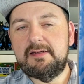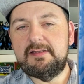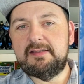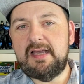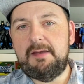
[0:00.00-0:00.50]

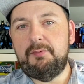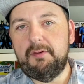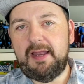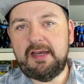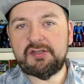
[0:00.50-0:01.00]

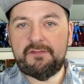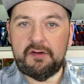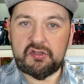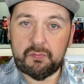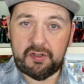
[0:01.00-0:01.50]
Cyborg action
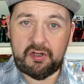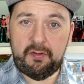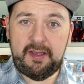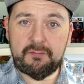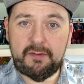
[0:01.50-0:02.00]
figure. So we're gonna go
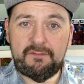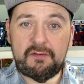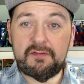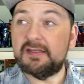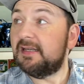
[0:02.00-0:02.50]
ahead and
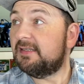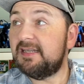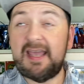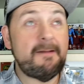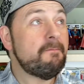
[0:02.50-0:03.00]
review this. Now
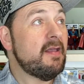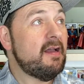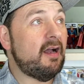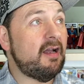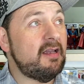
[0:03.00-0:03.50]
today
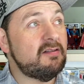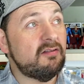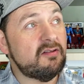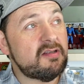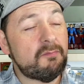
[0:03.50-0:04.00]
uh, is a
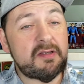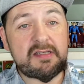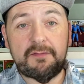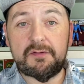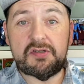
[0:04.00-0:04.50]
little something
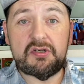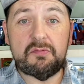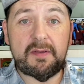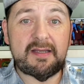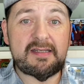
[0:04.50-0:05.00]
different too
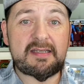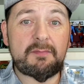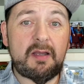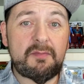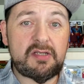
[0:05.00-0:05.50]
because
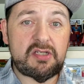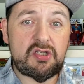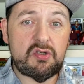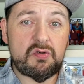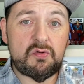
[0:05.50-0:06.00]
I'm coming to
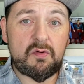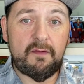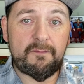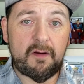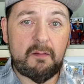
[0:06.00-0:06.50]
you
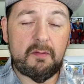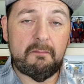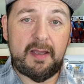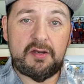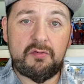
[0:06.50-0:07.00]
from
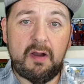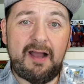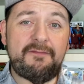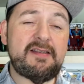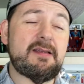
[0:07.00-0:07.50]
my new
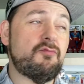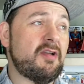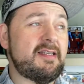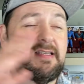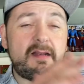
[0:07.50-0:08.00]
office. I'm
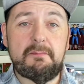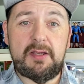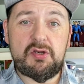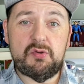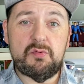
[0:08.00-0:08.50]
trying to set up my
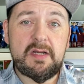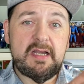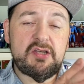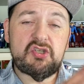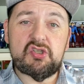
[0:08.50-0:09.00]
new
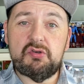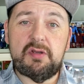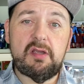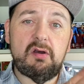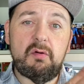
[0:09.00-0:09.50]

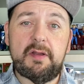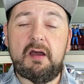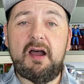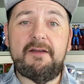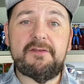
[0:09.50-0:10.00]
studio and
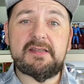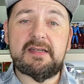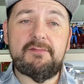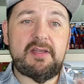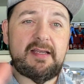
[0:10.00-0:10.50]
office
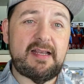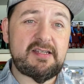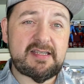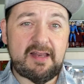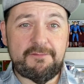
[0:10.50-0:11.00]
and everything. I
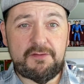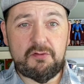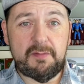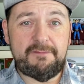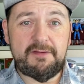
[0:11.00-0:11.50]
just got a few
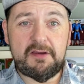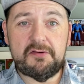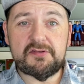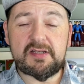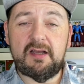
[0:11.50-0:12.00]
of my
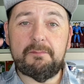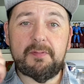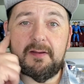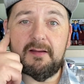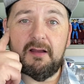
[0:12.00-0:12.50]
figures up
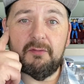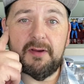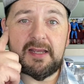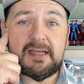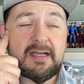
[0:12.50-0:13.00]
uh,
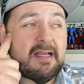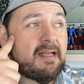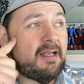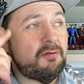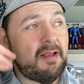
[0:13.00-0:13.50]
already.
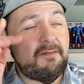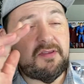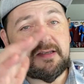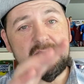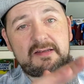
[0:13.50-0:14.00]
I don't
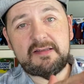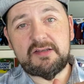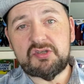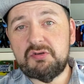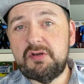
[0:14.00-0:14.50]
have the,
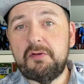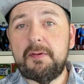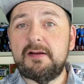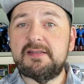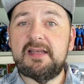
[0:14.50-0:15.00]
the studio
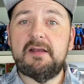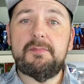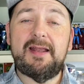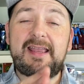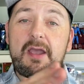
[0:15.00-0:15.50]
part set
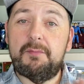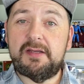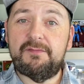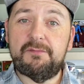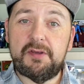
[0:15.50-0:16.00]
up yet. I can't
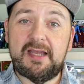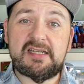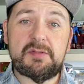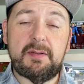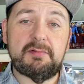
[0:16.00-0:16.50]
wait for you
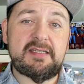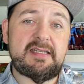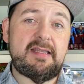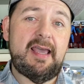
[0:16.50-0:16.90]
guys to be able to see